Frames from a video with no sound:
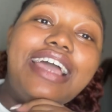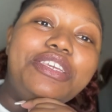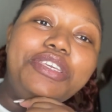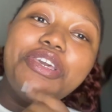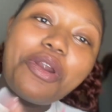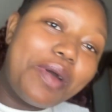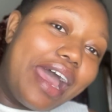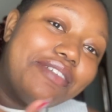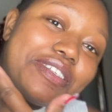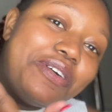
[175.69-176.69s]
You don't want to
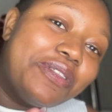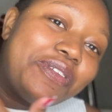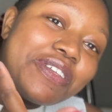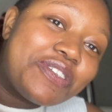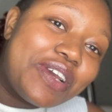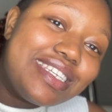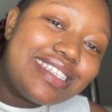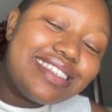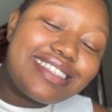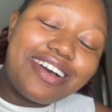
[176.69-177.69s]
have to go through the
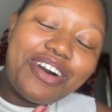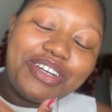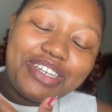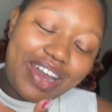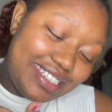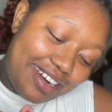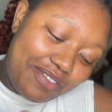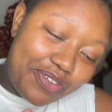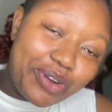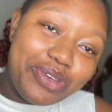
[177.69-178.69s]
stress, so I did it
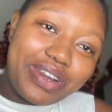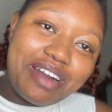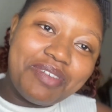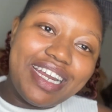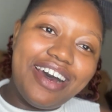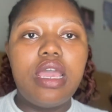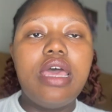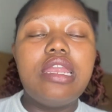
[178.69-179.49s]
for you. Come on now.